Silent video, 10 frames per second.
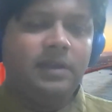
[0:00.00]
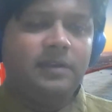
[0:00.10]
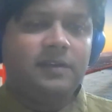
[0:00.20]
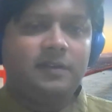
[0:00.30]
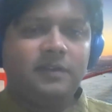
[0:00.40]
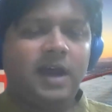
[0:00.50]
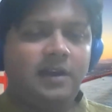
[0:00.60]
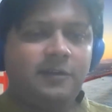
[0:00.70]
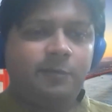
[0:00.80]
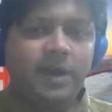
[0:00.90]
it
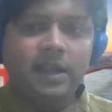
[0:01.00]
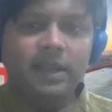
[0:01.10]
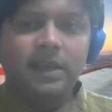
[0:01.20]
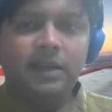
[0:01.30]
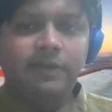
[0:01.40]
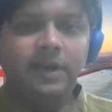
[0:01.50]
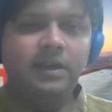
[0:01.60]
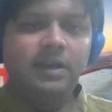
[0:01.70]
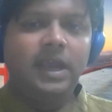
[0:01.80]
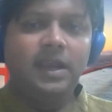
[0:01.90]
starts spreading in
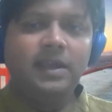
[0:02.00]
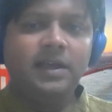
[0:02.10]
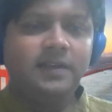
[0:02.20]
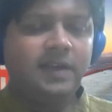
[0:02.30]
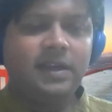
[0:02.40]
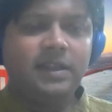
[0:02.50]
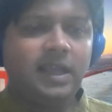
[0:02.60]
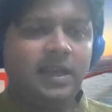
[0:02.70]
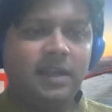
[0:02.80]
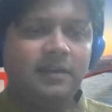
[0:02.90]
different areas, and
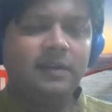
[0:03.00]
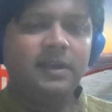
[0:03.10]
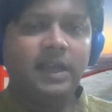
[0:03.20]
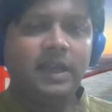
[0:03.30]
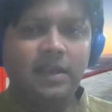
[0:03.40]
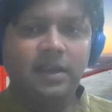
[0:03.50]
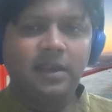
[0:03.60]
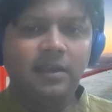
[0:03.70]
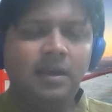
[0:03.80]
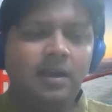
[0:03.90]
then it's
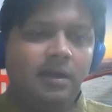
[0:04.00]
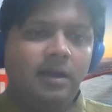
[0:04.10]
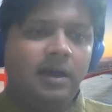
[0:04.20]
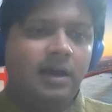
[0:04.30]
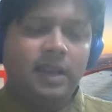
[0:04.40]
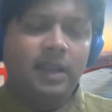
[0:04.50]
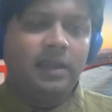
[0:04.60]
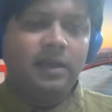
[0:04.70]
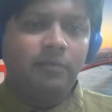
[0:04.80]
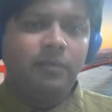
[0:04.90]
getting
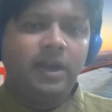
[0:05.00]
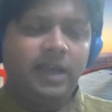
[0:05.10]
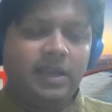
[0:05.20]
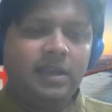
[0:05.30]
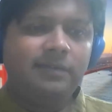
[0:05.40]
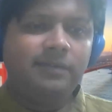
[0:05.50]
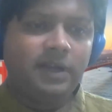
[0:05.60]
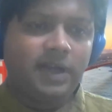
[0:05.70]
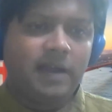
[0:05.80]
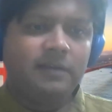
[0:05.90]
we are getting
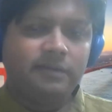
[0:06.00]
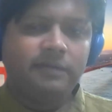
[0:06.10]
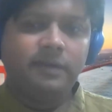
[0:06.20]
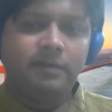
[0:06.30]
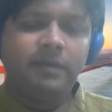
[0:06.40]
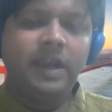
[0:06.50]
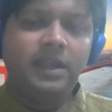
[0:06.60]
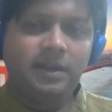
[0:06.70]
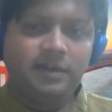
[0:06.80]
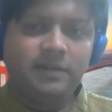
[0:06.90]
different kinds of
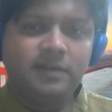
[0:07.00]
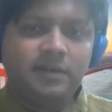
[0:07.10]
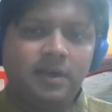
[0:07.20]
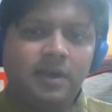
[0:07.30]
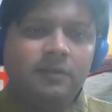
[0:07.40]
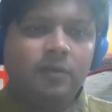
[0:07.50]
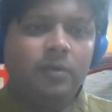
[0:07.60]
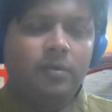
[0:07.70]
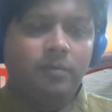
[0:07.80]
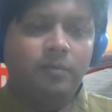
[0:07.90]
variants.
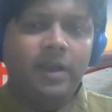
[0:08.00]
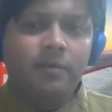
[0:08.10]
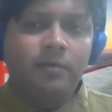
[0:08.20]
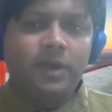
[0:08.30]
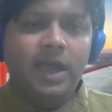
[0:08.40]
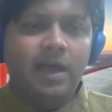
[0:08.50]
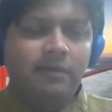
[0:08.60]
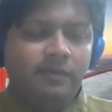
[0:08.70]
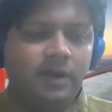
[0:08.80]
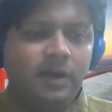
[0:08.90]
So when we
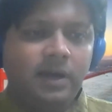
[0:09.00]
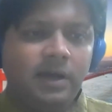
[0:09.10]
have